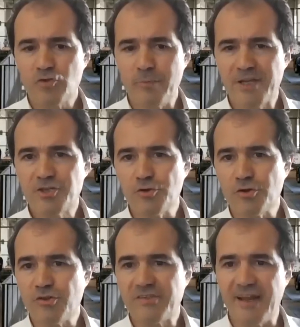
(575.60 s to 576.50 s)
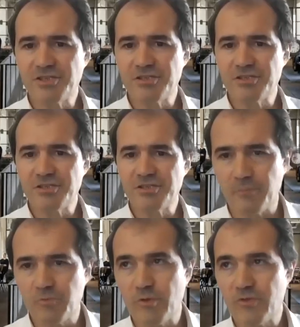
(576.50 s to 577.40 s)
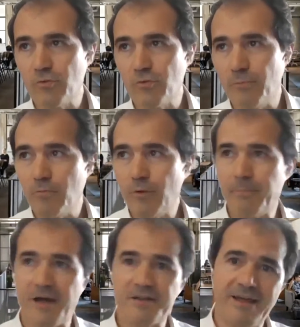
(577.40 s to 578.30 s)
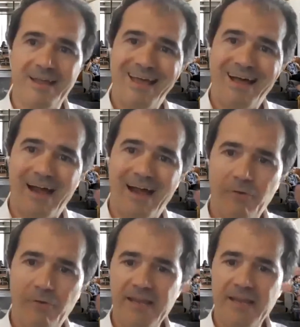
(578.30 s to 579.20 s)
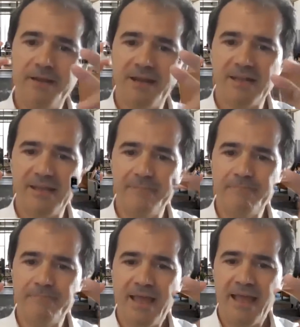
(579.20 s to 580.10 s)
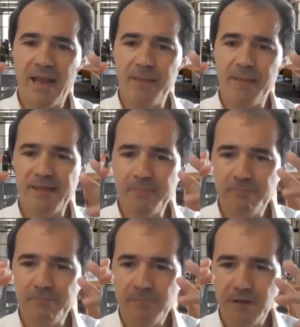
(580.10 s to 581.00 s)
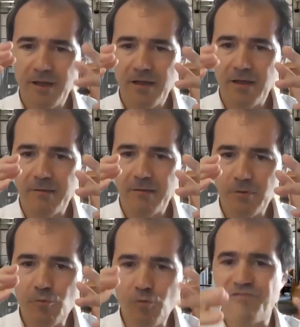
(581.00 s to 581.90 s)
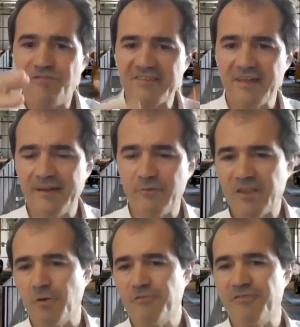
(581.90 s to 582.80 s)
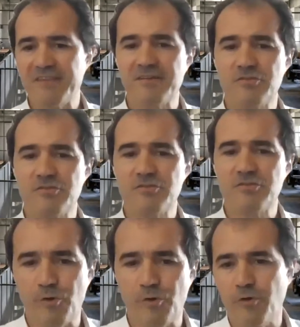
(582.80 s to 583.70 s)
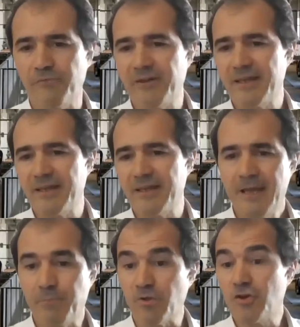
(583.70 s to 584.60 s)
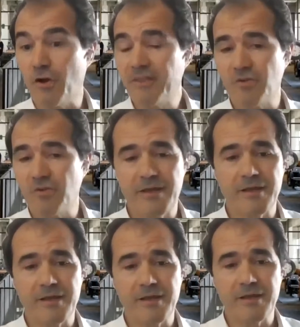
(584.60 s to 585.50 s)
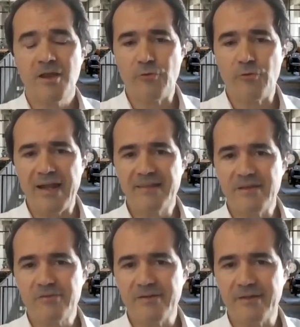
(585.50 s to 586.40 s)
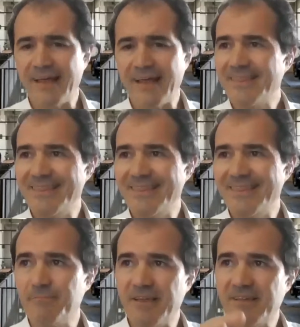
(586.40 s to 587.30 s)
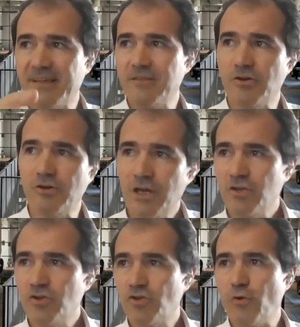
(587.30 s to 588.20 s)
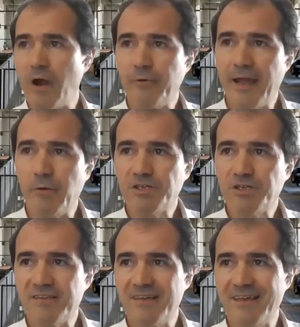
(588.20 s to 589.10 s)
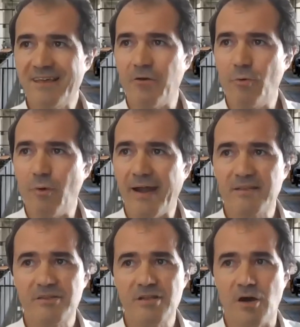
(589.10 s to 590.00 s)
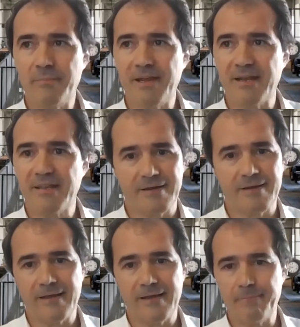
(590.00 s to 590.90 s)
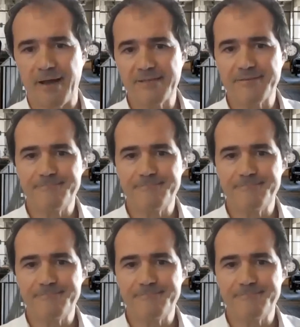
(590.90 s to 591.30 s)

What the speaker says: to make sure the selection of startups with whom we partner are really immediately helping him move faster and respond faster to the post-COVID reality. So that's basically the two areas which I see right now immediate impact.